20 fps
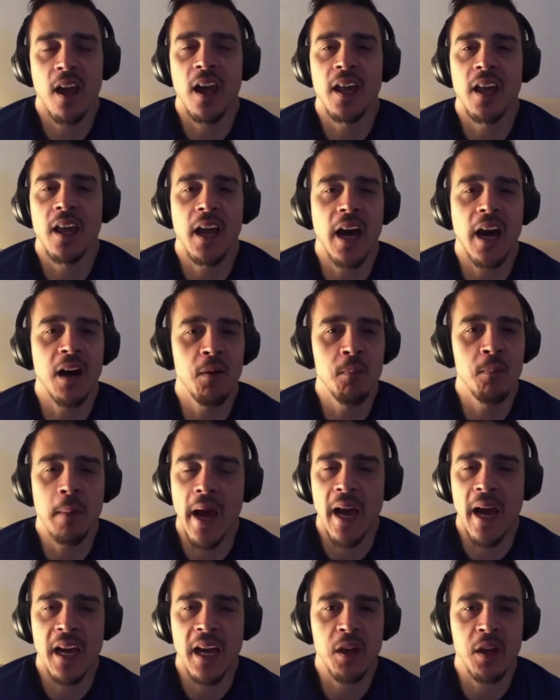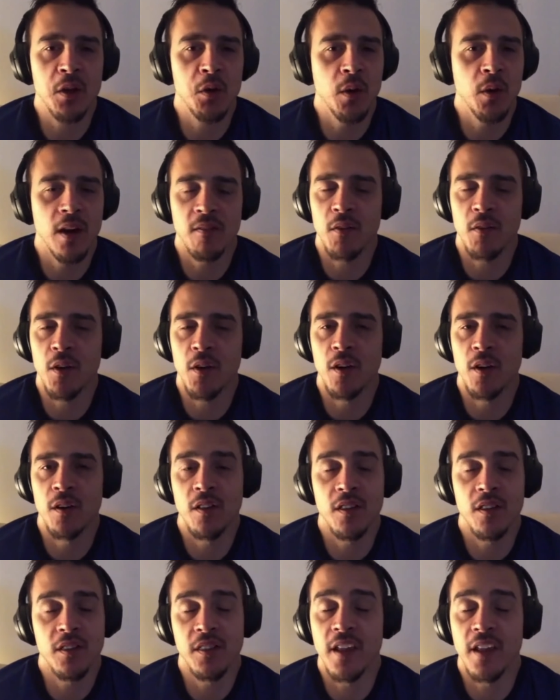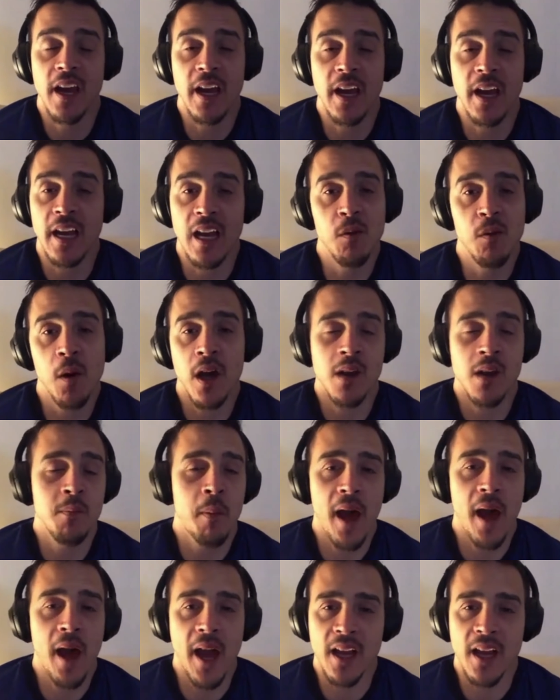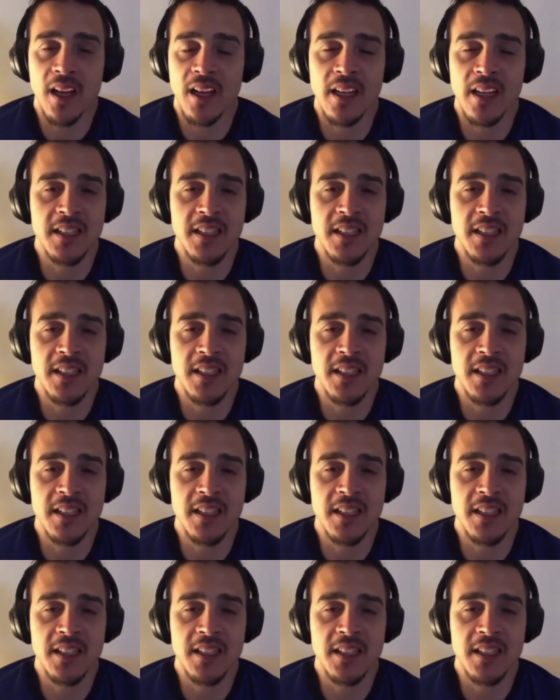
and I'll back whoever the heck I want to back.